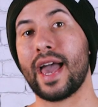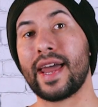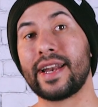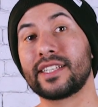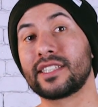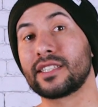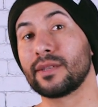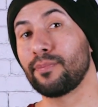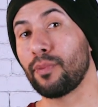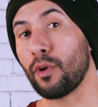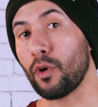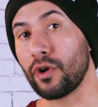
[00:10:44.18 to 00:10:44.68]
and is
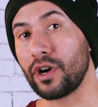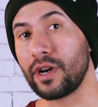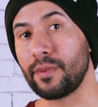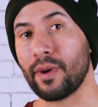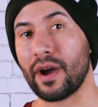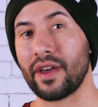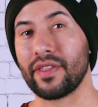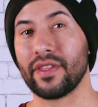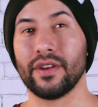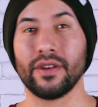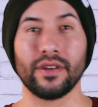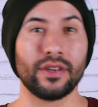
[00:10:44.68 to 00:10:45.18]
supported
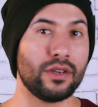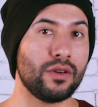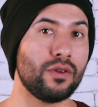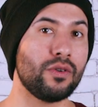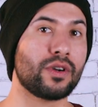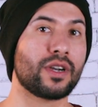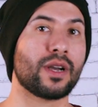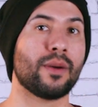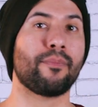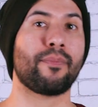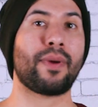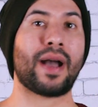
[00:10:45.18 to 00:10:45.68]
by the new,
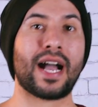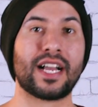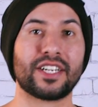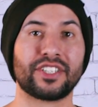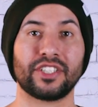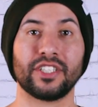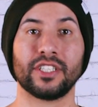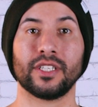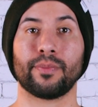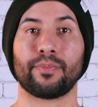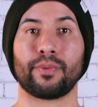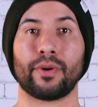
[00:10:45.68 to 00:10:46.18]

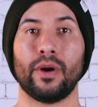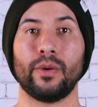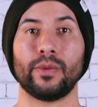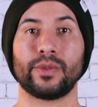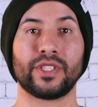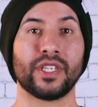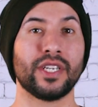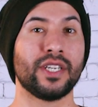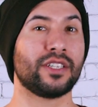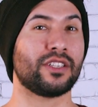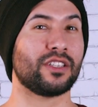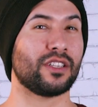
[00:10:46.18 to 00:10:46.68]
compassionate
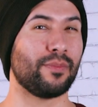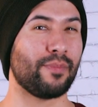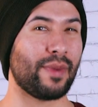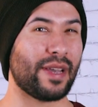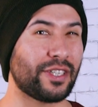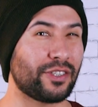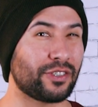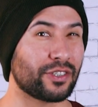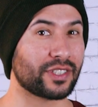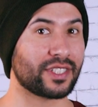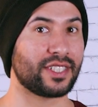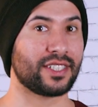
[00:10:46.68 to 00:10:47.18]
approach to the
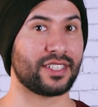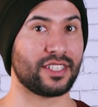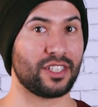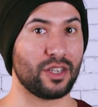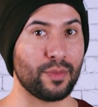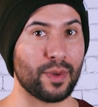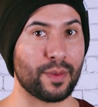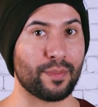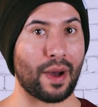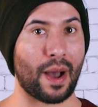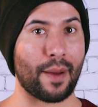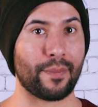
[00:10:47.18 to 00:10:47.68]
Matrix's
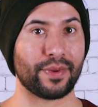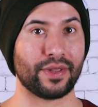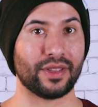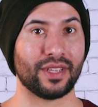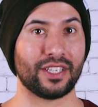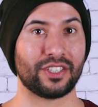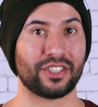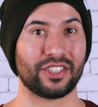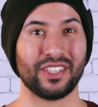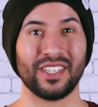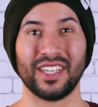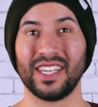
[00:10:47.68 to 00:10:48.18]
human
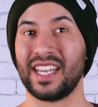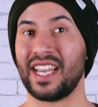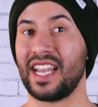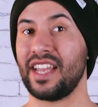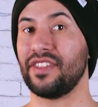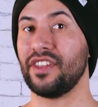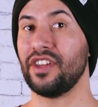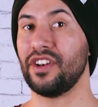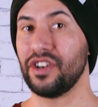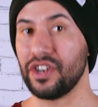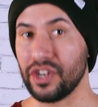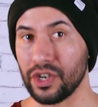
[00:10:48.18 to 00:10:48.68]
population in
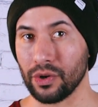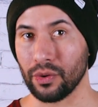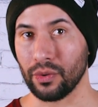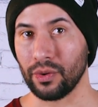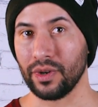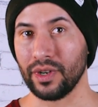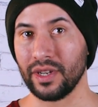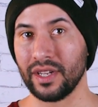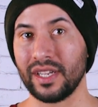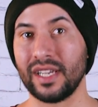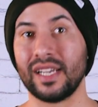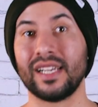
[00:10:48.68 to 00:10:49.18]
the new
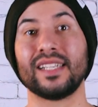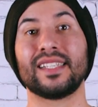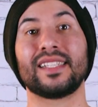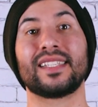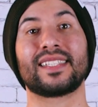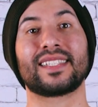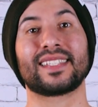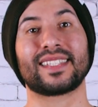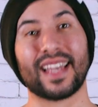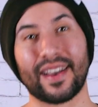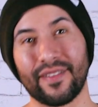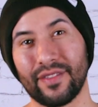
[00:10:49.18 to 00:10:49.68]

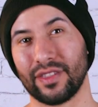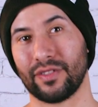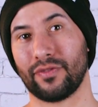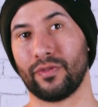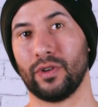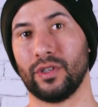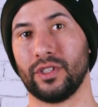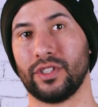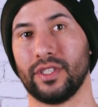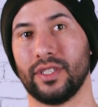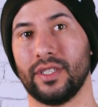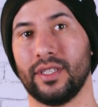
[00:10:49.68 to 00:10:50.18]
7th
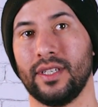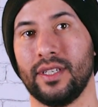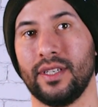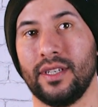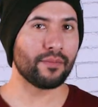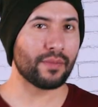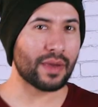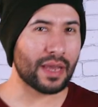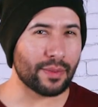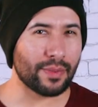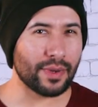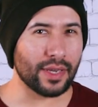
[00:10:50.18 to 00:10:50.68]
version.
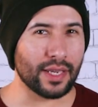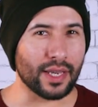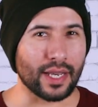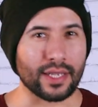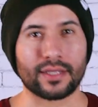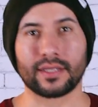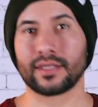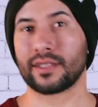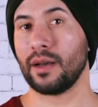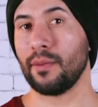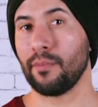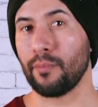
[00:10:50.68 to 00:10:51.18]
Maybe
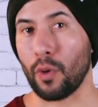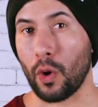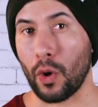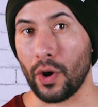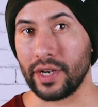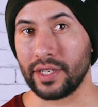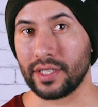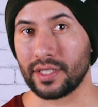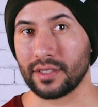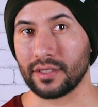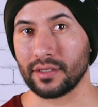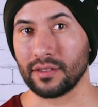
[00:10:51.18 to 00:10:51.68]
at some
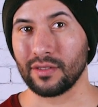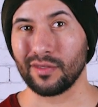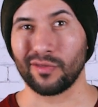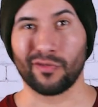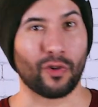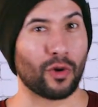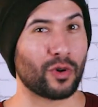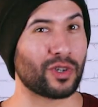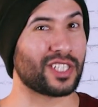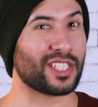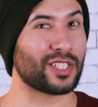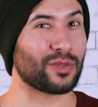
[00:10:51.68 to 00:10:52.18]
point,
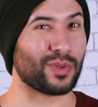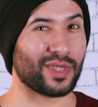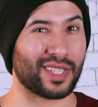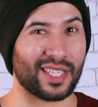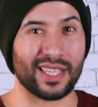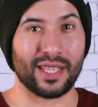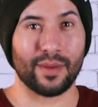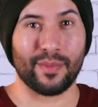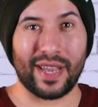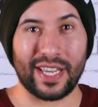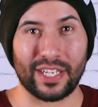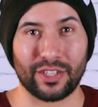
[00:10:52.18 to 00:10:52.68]
forces
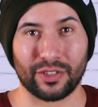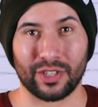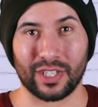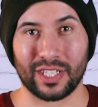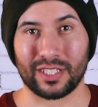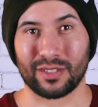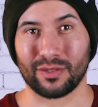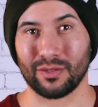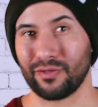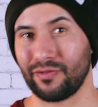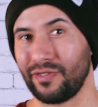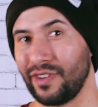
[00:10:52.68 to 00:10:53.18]
within the
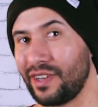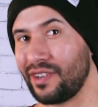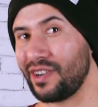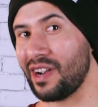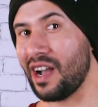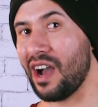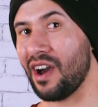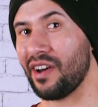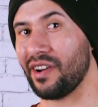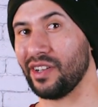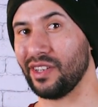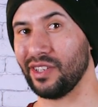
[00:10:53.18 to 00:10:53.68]
Matrix will figure
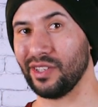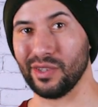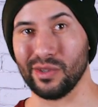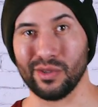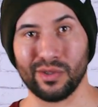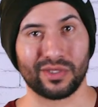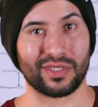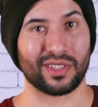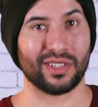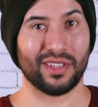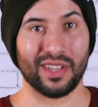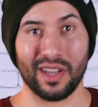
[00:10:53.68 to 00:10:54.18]
out how to
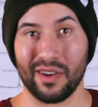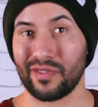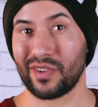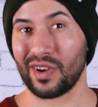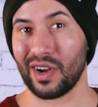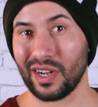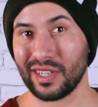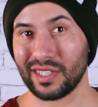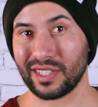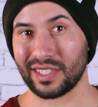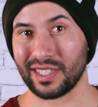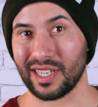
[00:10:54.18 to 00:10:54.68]
use the love
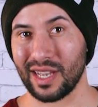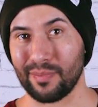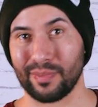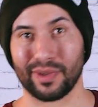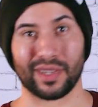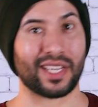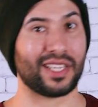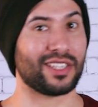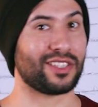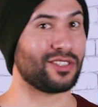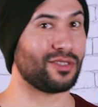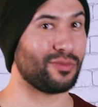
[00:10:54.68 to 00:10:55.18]
concept
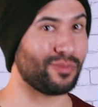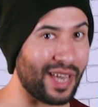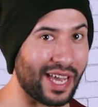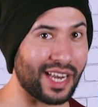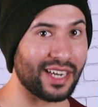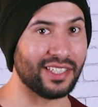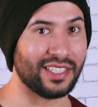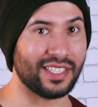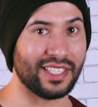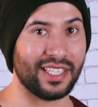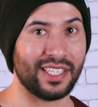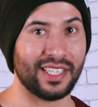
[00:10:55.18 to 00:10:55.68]
against
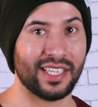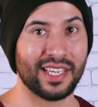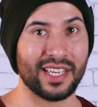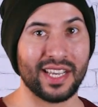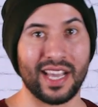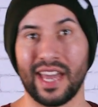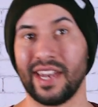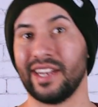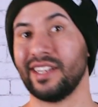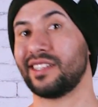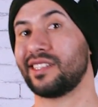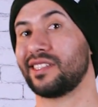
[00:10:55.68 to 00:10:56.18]
humanity
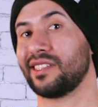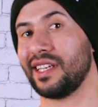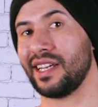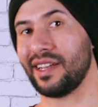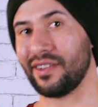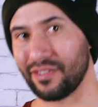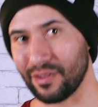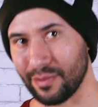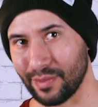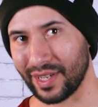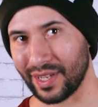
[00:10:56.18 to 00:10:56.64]
and enslave them